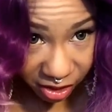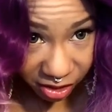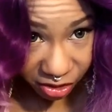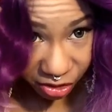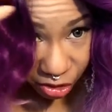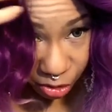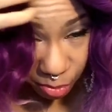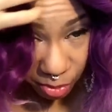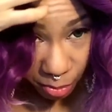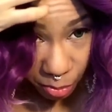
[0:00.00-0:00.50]
a
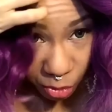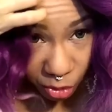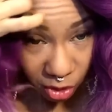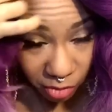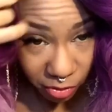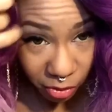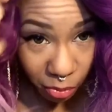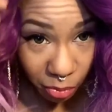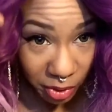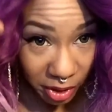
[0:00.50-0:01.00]
little bit more
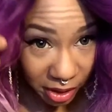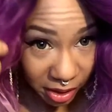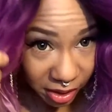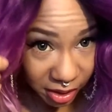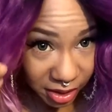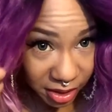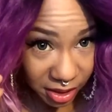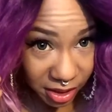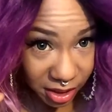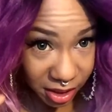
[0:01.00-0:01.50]
of a
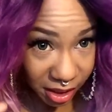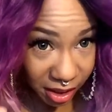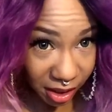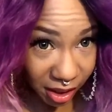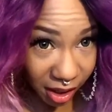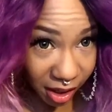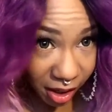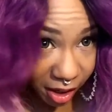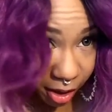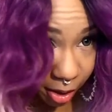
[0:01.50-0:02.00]

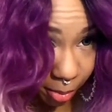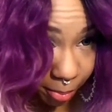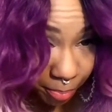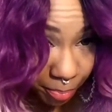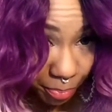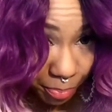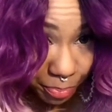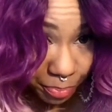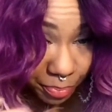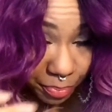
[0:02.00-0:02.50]
realistic,
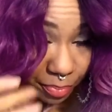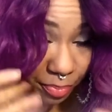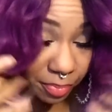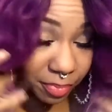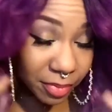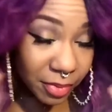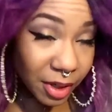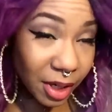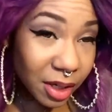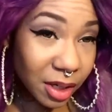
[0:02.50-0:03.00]

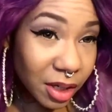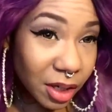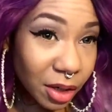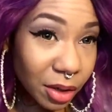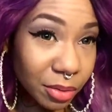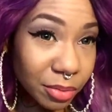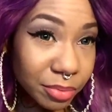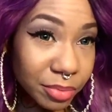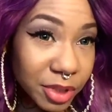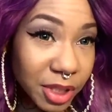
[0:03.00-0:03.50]
you
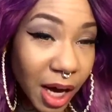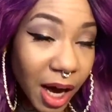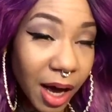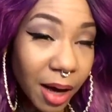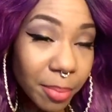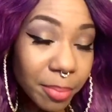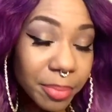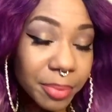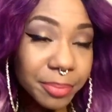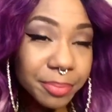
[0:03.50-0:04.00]
know, top.